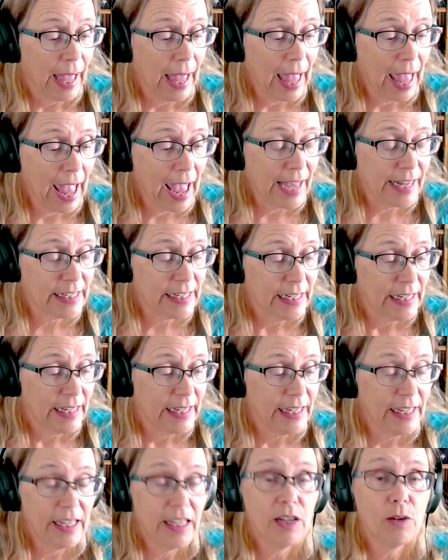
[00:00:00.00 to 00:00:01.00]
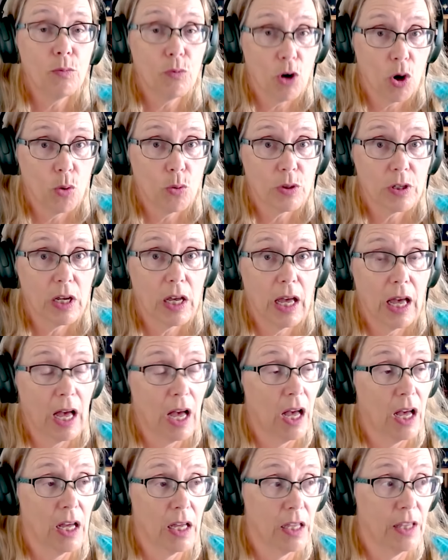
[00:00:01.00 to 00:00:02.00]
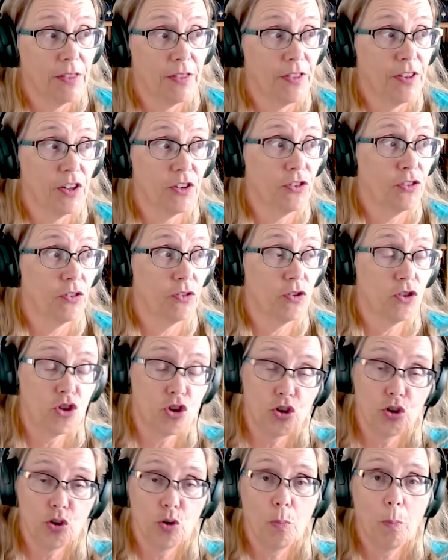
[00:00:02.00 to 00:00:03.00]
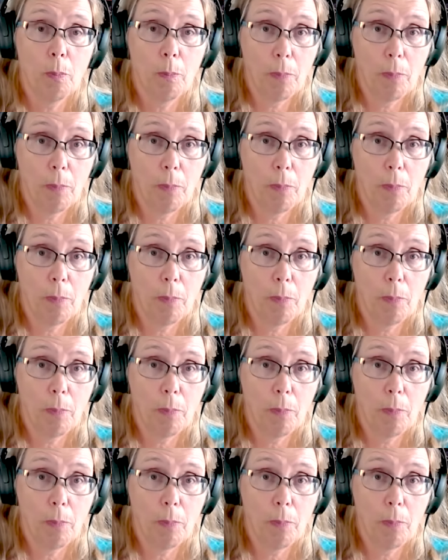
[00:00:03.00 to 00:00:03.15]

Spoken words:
And he wrote this two